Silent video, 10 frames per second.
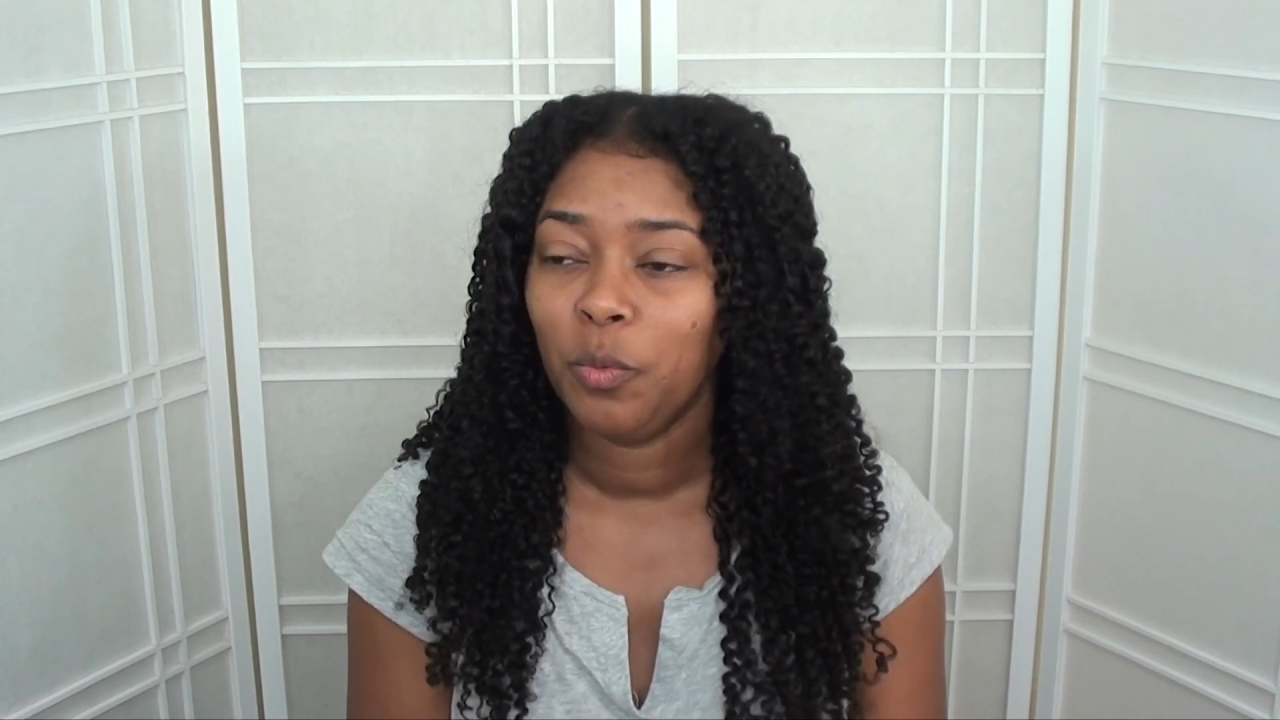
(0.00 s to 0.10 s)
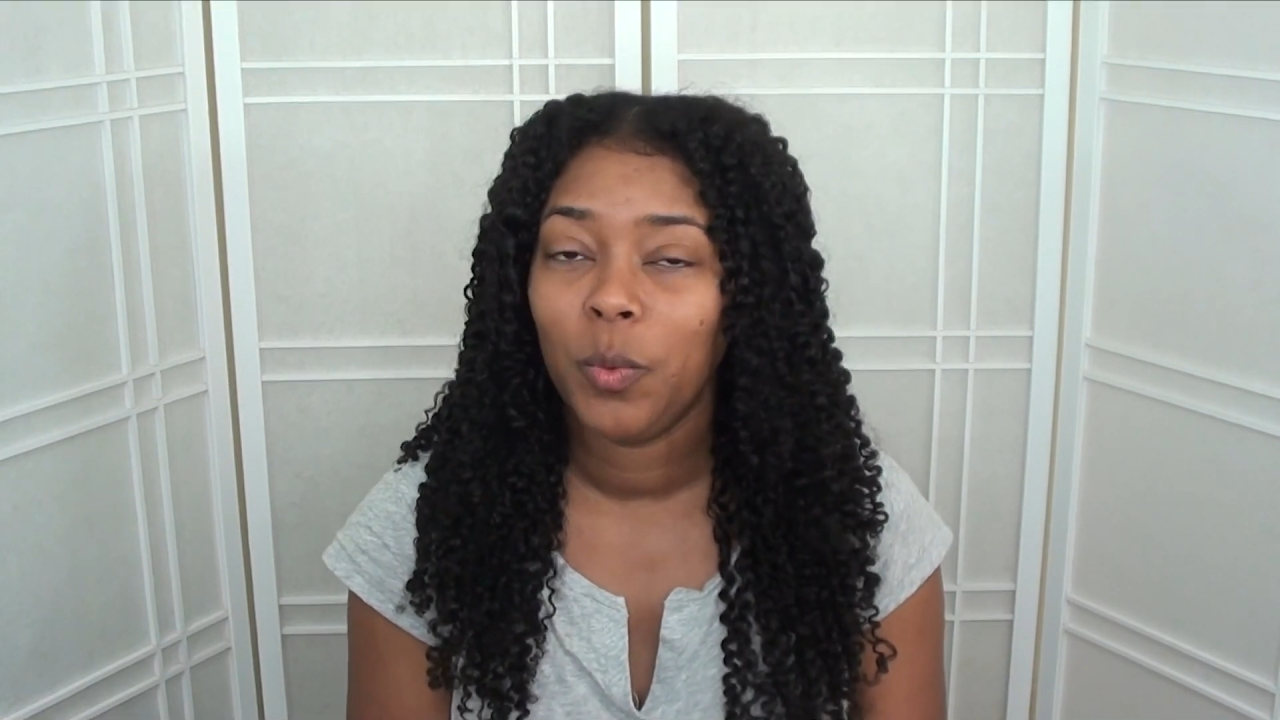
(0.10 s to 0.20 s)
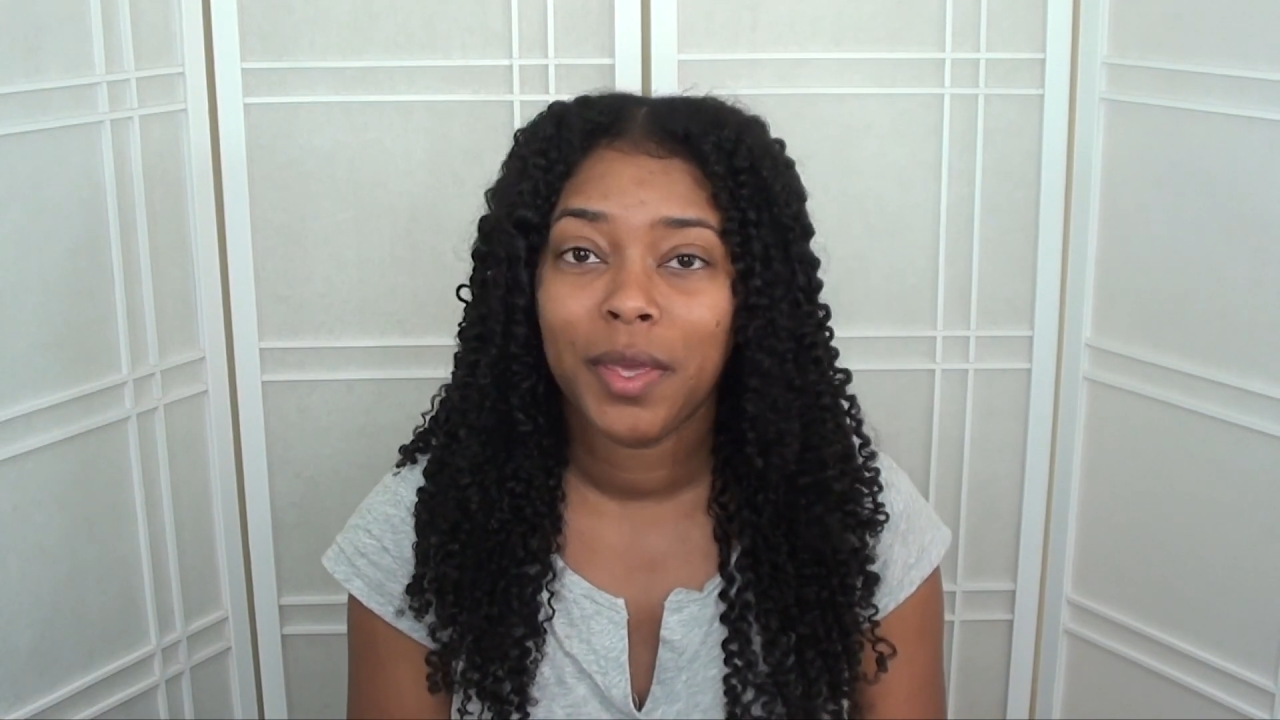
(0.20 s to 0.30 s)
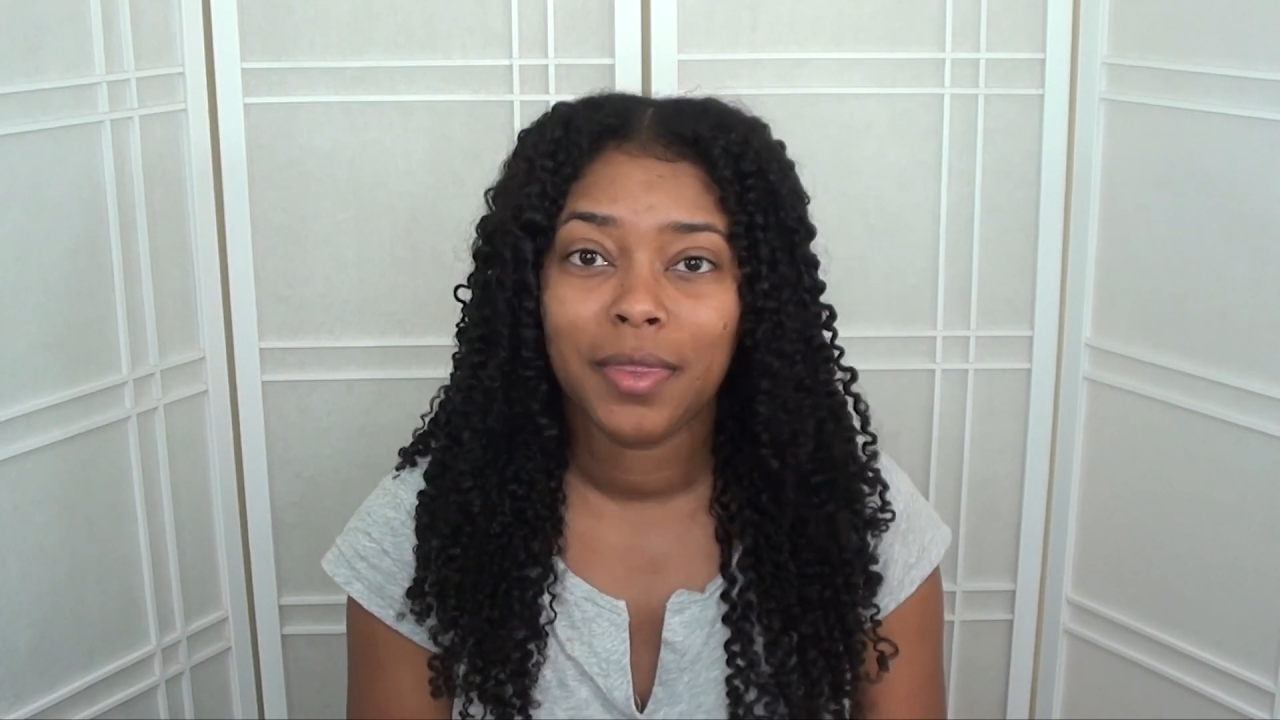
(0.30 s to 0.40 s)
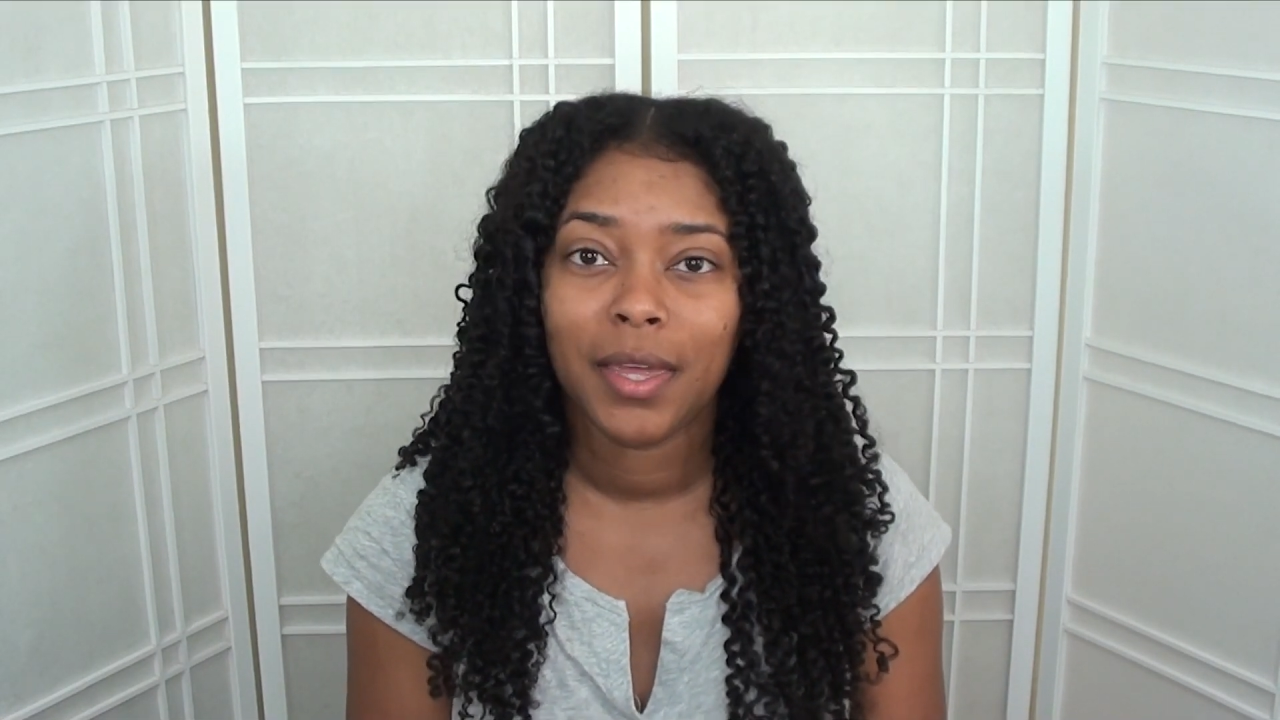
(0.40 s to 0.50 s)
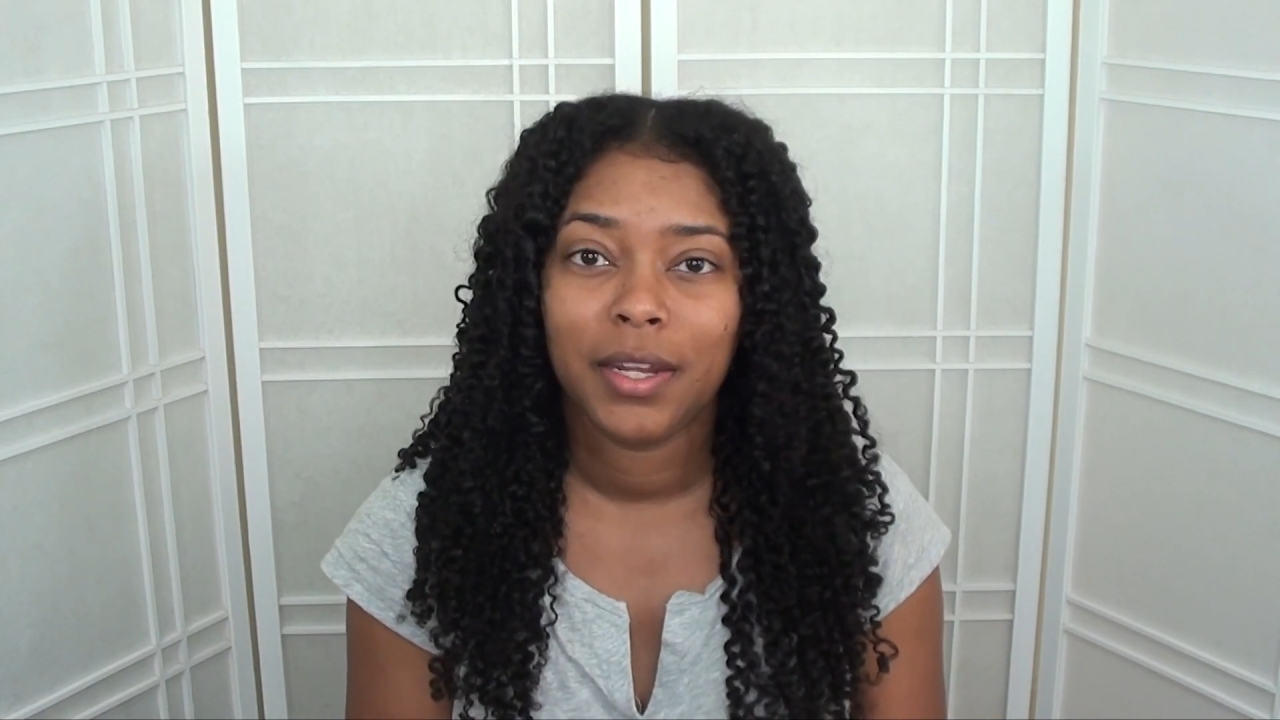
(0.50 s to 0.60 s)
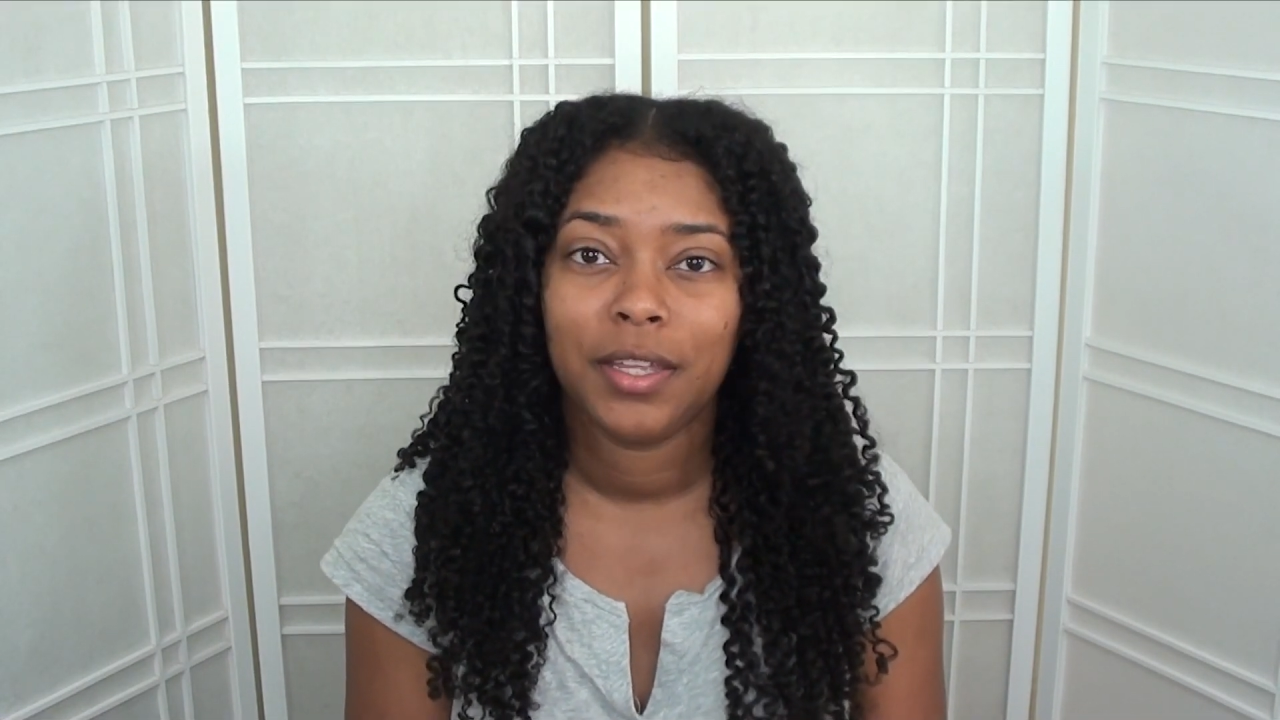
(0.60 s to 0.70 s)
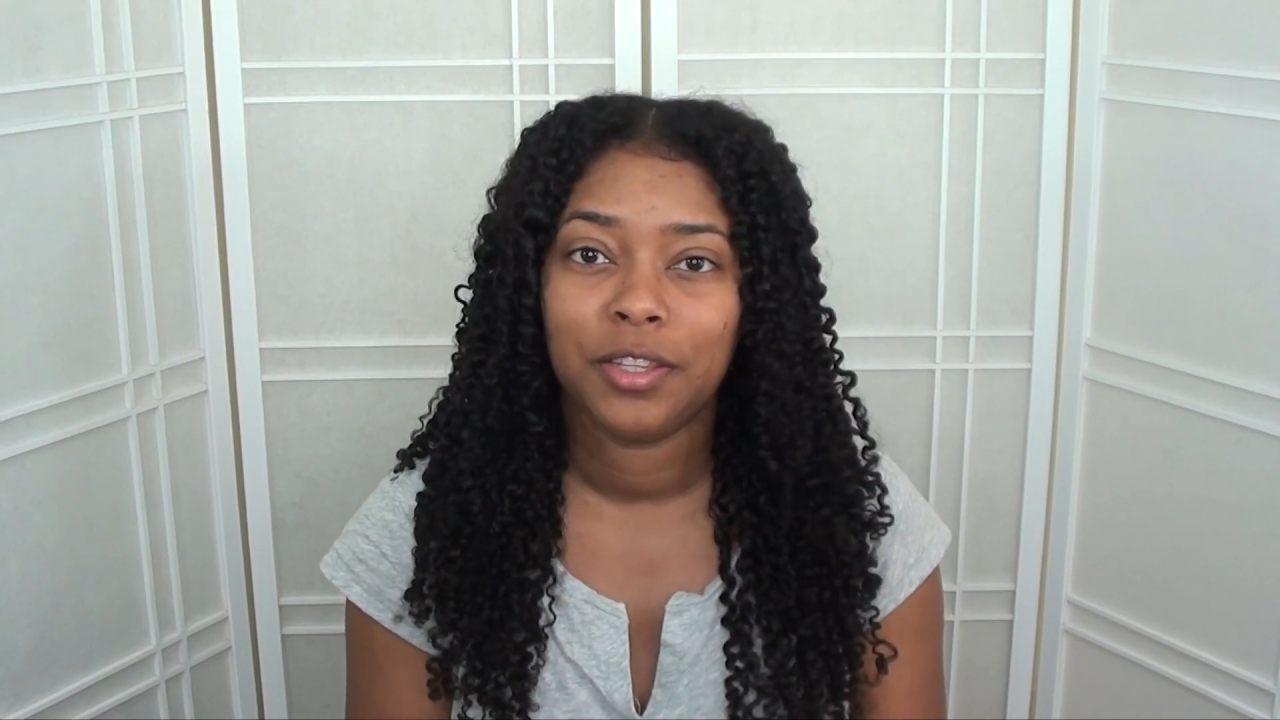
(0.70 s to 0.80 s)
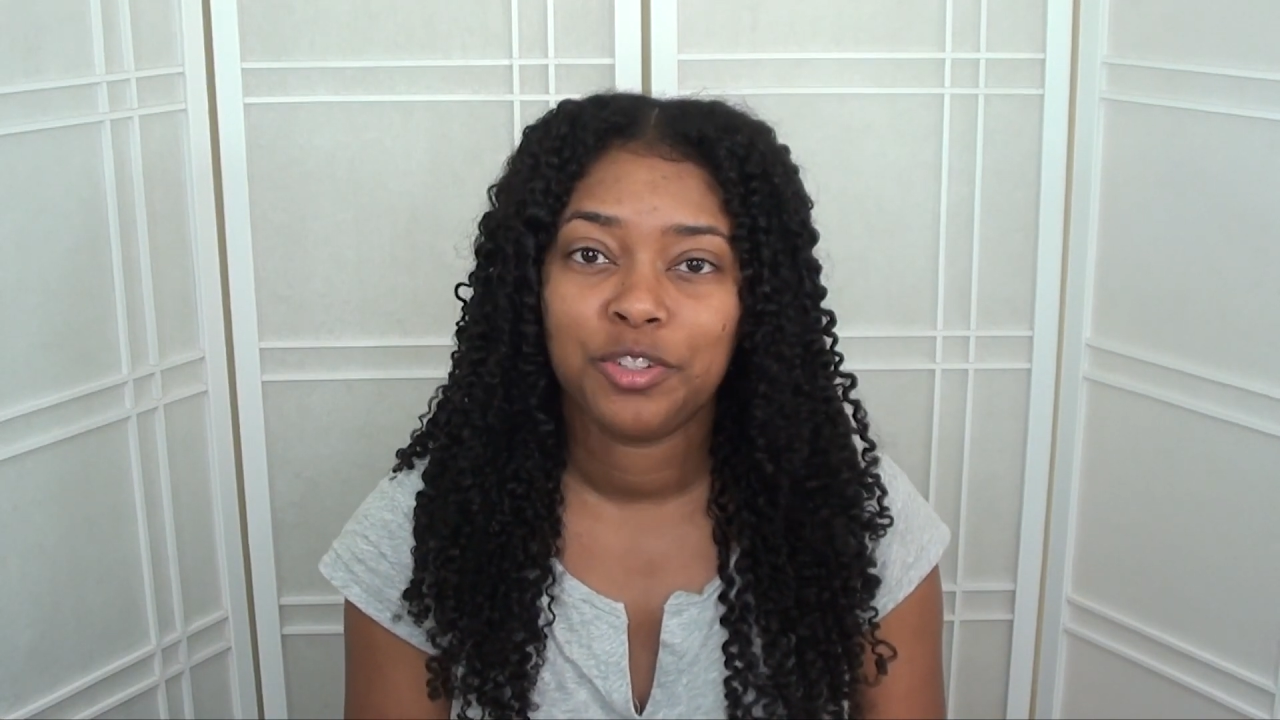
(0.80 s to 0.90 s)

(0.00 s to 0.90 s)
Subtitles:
when they need